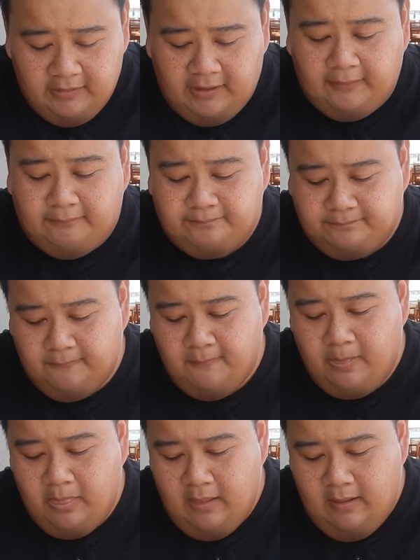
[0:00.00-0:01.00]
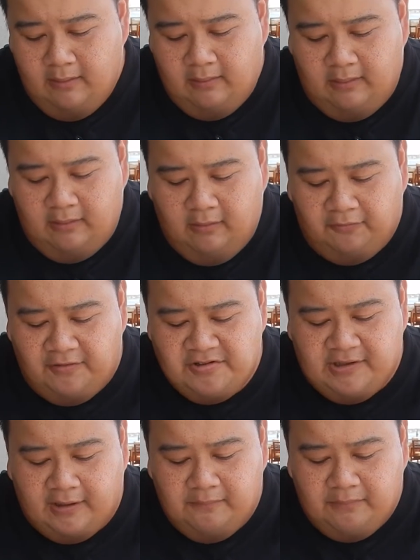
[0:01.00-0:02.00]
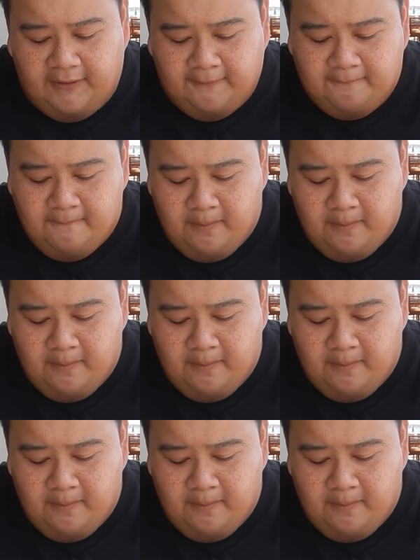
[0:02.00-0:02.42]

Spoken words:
Yeah, I'll go for a second bite.